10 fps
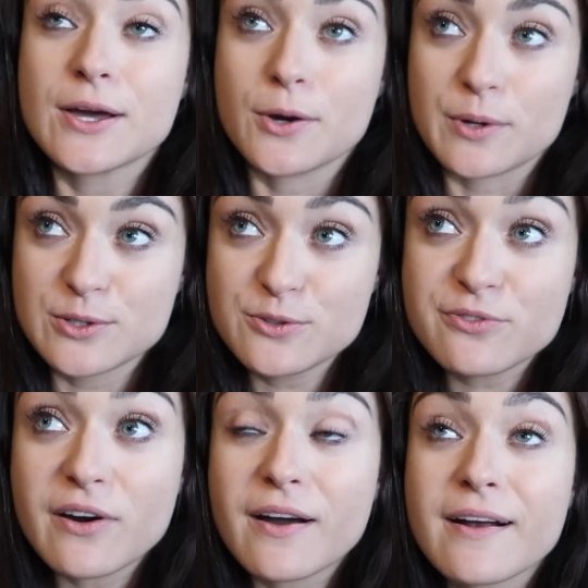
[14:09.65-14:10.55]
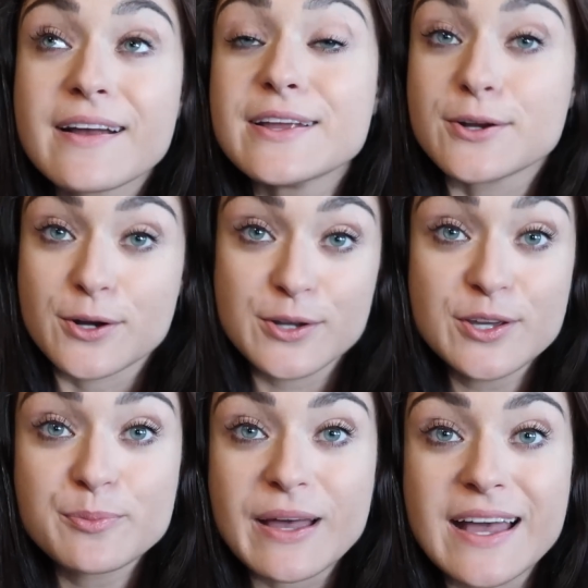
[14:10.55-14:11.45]
going too far and hurting
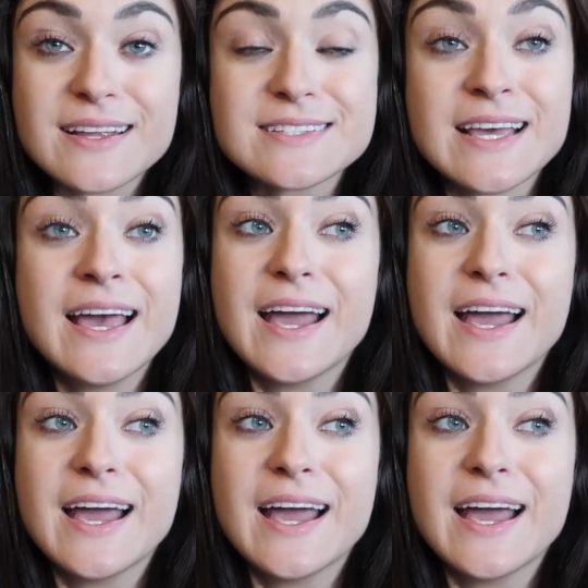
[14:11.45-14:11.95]
your pet,